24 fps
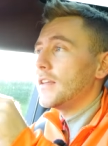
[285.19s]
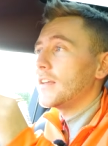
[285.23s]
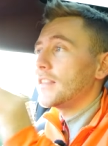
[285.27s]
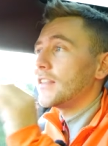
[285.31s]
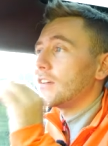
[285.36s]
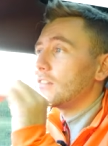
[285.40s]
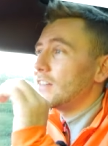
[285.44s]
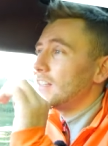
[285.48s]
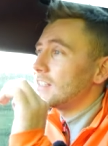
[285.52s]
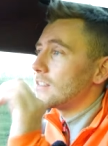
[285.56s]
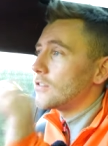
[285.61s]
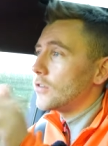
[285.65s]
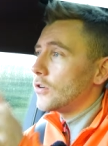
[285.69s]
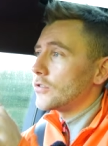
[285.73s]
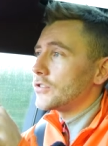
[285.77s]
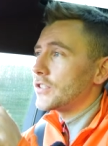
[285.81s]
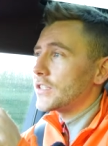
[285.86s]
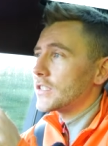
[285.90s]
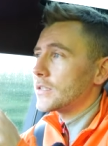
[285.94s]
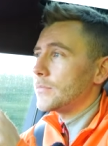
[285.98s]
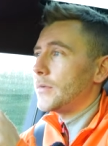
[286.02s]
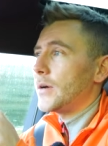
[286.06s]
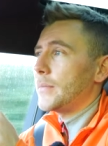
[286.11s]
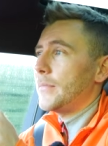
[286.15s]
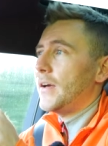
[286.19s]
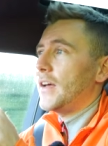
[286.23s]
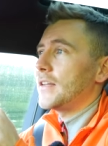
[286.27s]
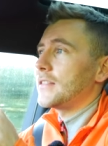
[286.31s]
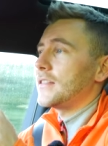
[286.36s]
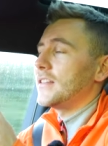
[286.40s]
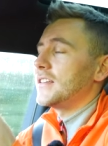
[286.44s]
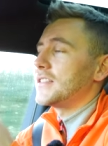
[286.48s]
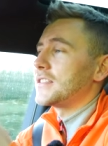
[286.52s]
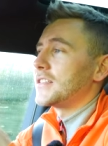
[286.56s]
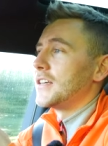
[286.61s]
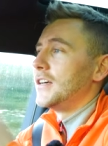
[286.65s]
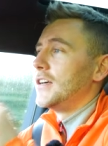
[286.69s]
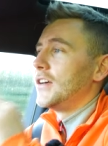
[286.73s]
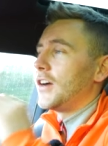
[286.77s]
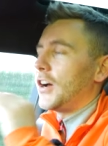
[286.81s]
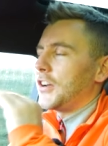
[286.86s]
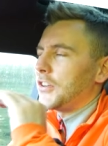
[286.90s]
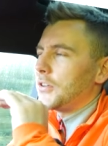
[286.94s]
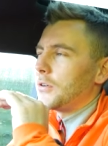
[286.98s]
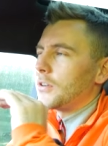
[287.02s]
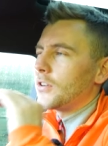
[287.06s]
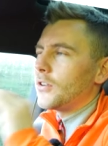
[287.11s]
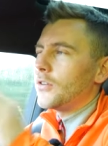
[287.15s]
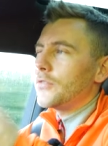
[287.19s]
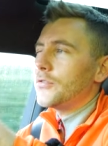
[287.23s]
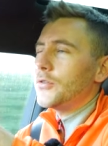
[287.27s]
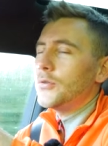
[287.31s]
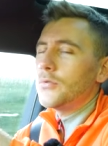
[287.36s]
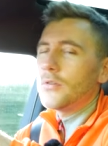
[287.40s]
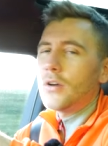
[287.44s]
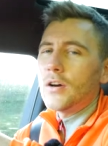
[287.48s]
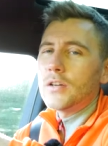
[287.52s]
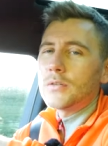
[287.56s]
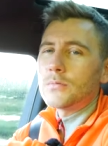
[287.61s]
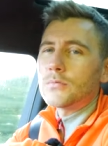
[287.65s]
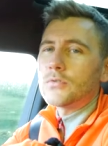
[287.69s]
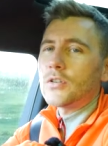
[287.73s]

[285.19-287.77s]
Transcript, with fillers: and there is logic to my madness. I know a lot of you guys will